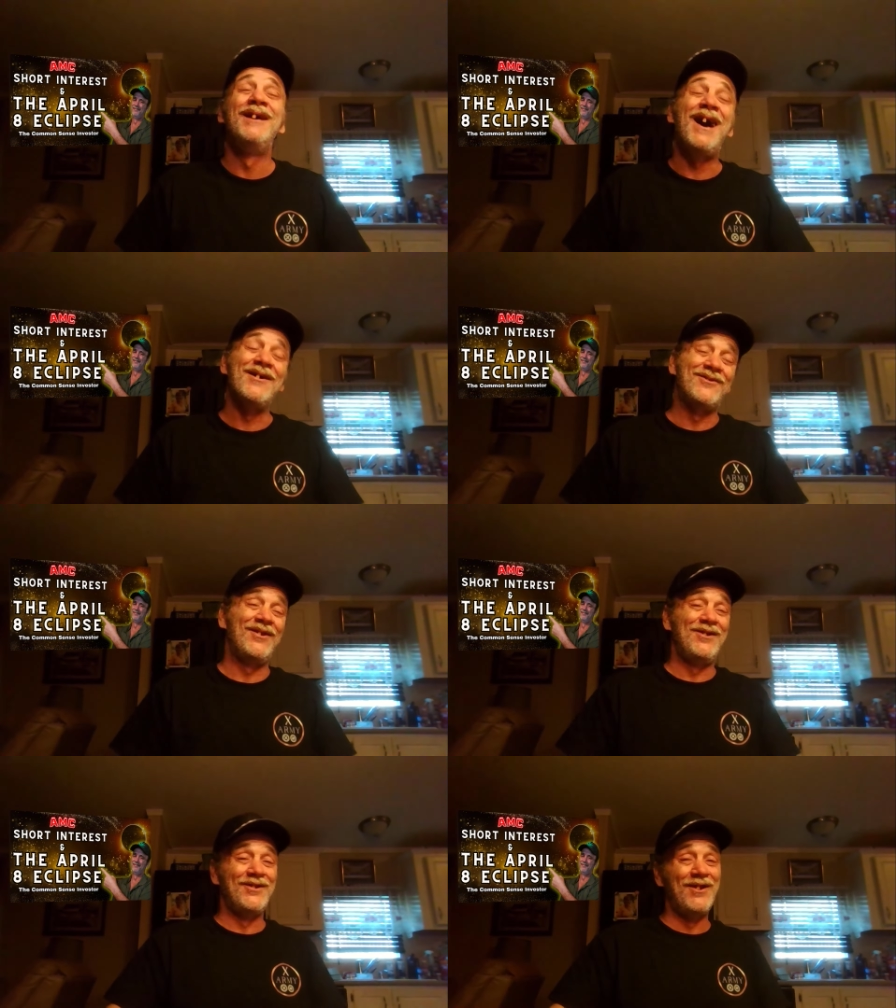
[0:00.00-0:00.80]
I'll see
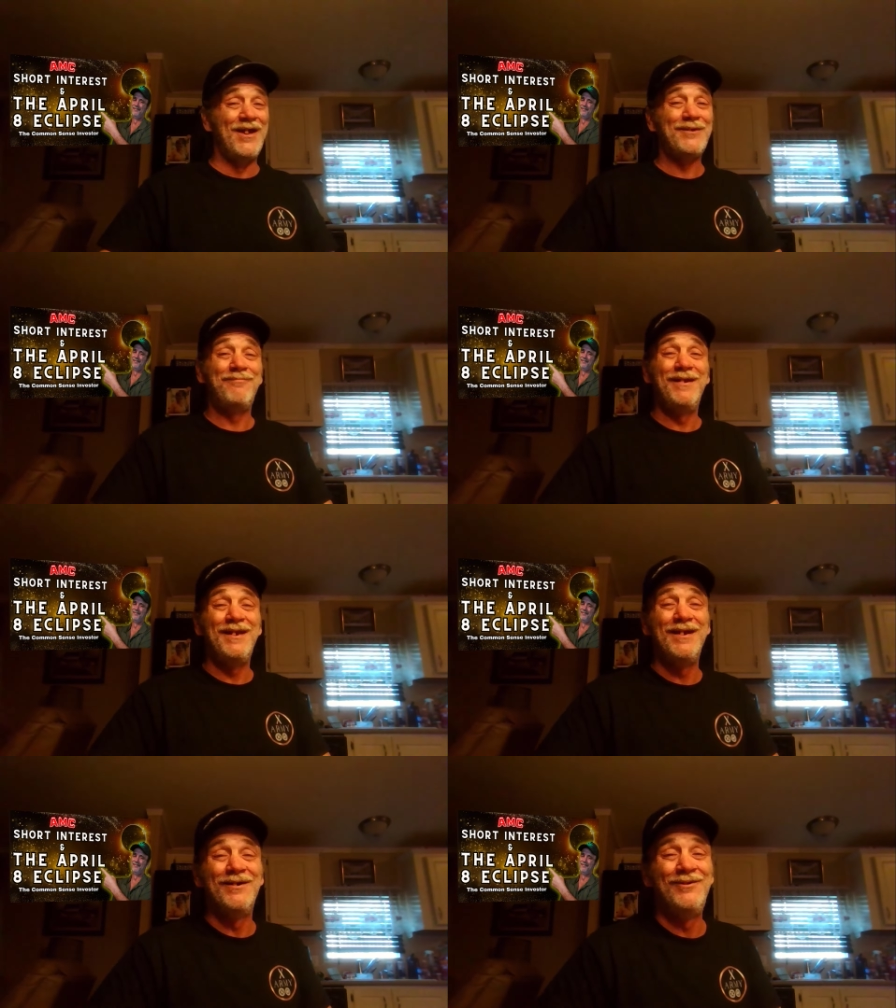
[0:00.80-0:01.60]
you in the next
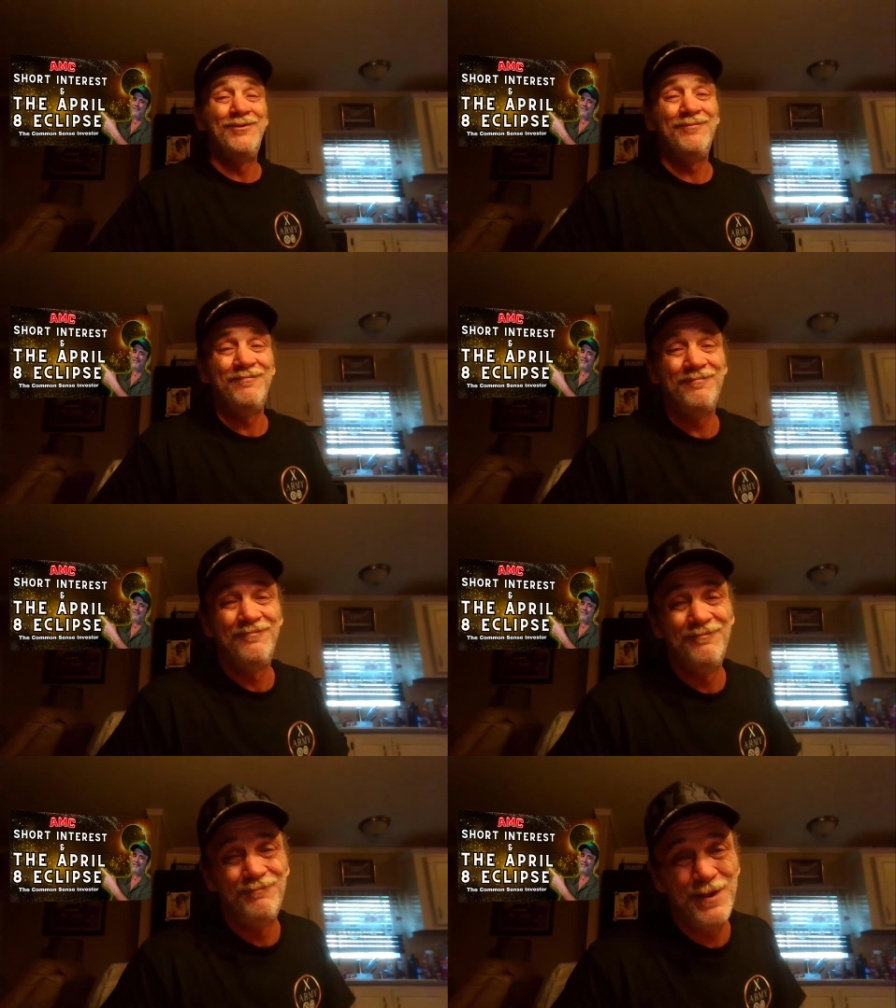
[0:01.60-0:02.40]
video.
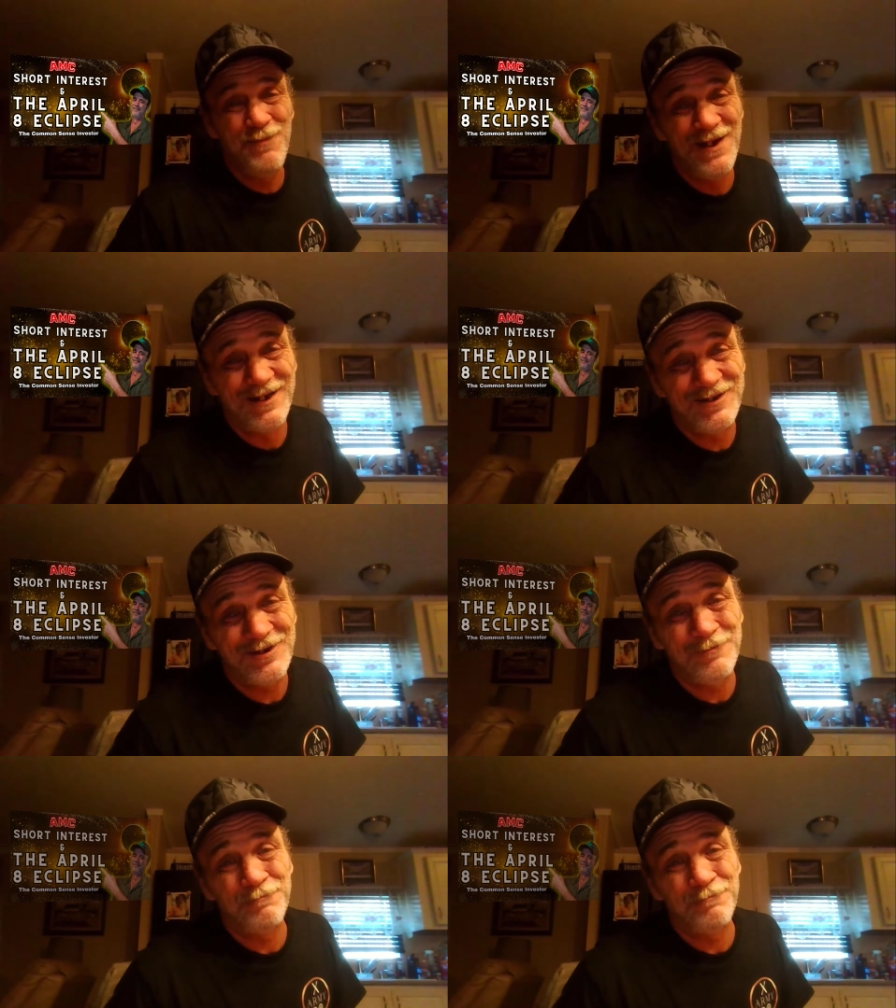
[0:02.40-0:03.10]
Be blessed.